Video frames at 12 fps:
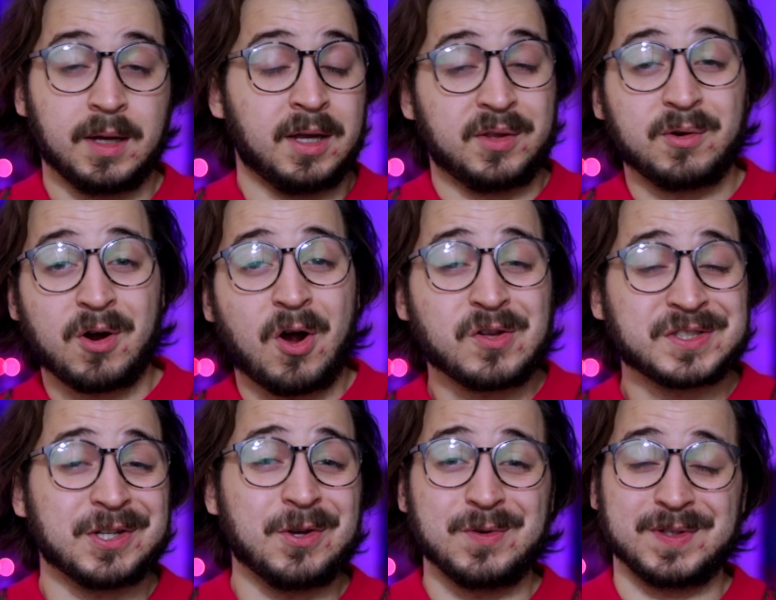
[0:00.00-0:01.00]
There are
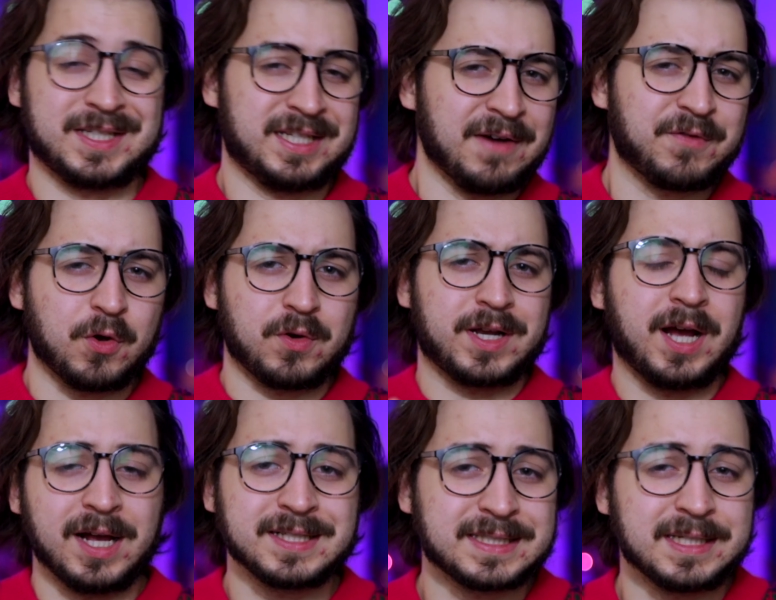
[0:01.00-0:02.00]
also several
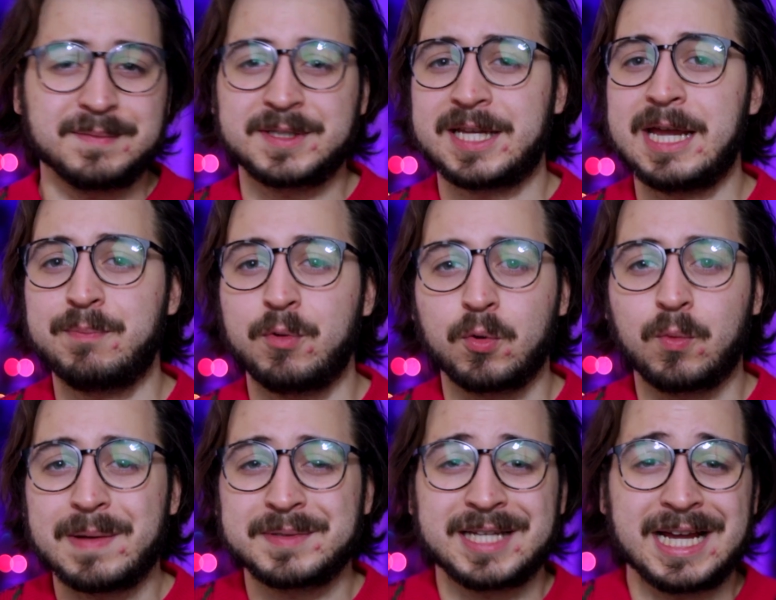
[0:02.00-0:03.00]
custom skateboard
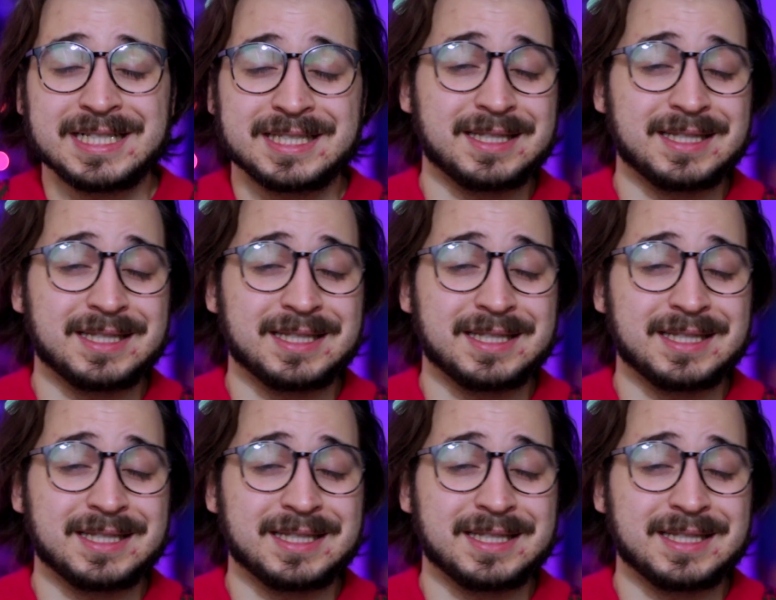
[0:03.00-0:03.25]
websites